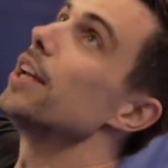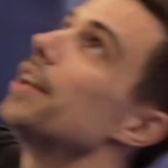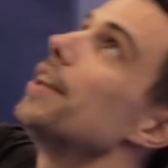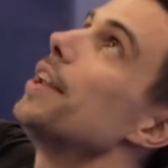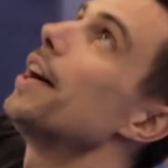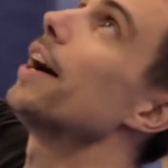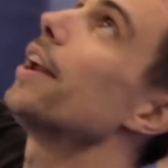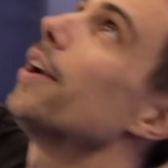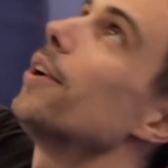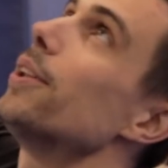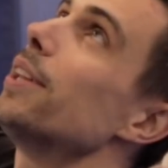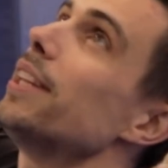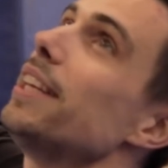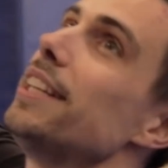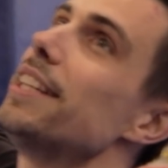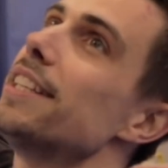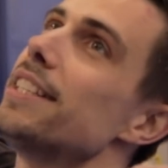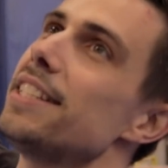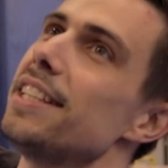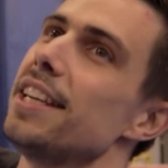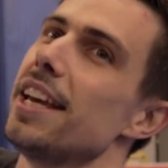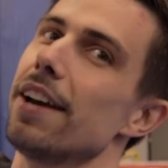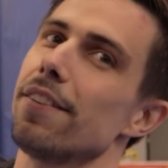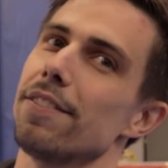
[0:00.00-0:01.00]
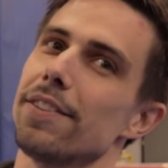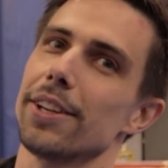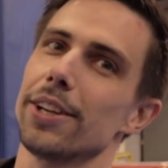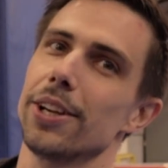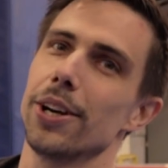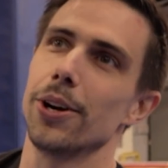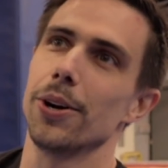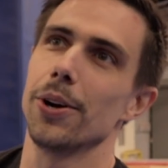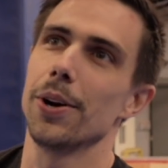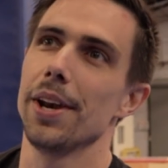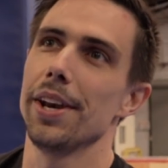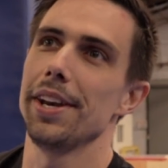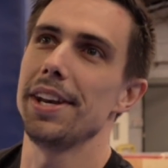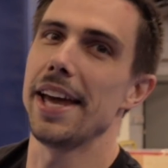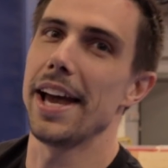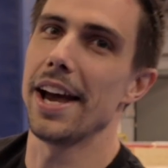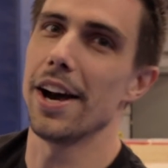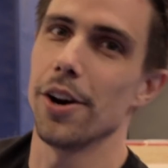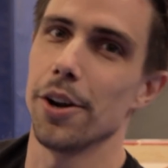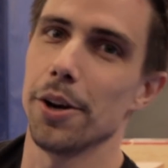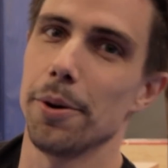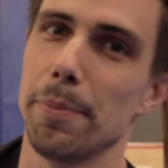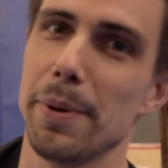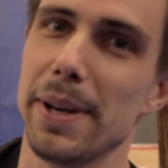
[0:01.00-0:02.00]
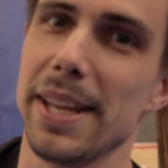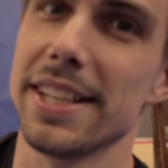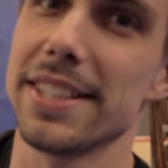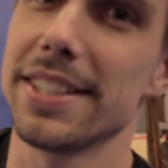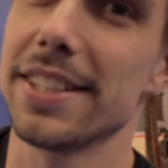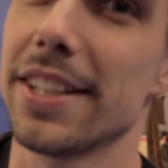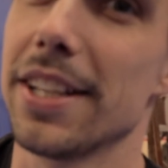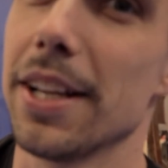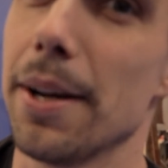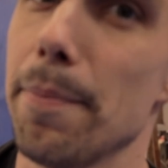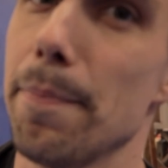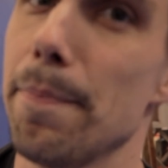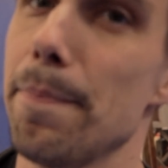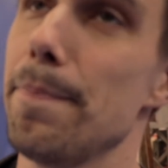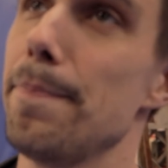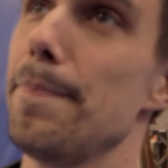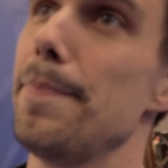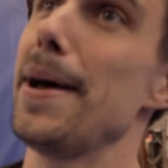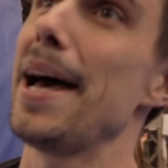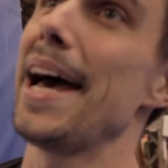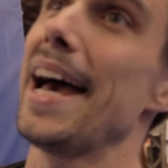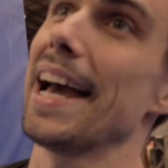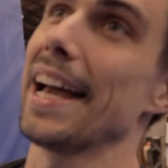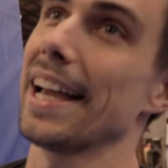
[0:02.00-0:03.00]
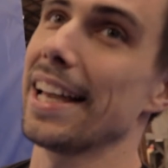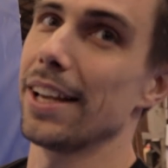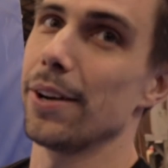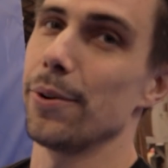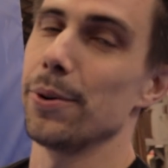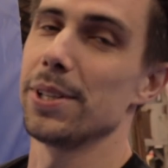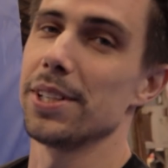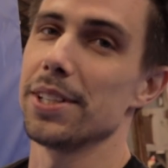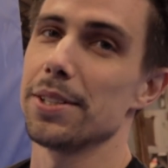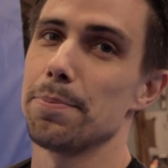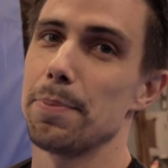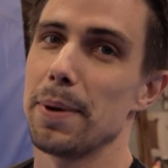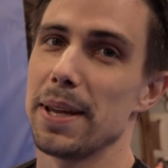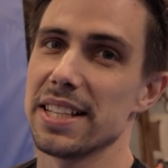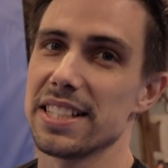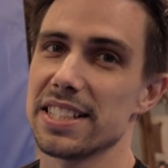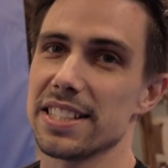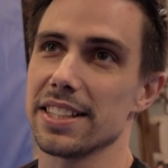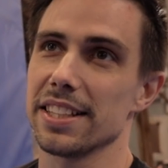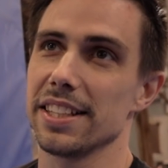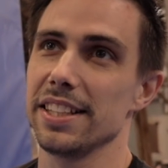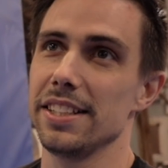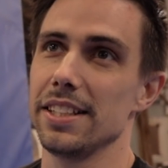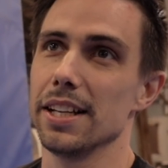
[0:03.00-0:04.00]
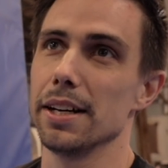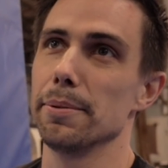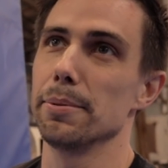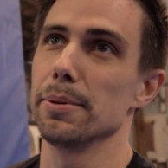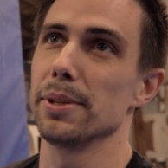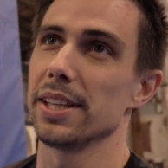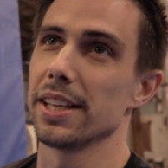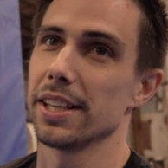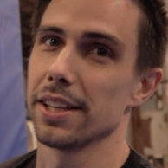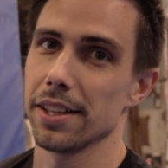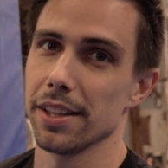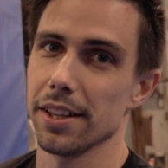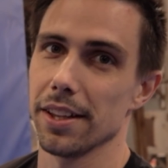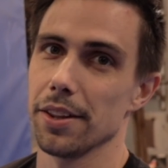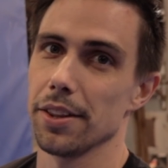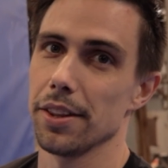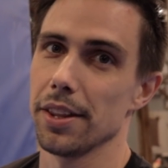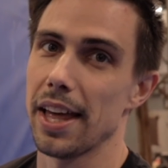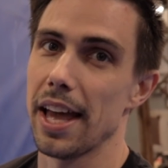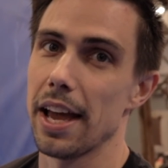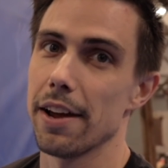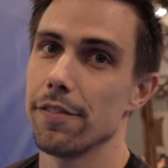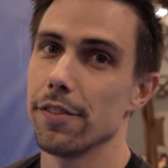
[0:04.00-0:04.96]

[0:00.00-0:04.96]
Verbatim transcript: Not only does he have to go down, but he has to come back, which is basically doubling the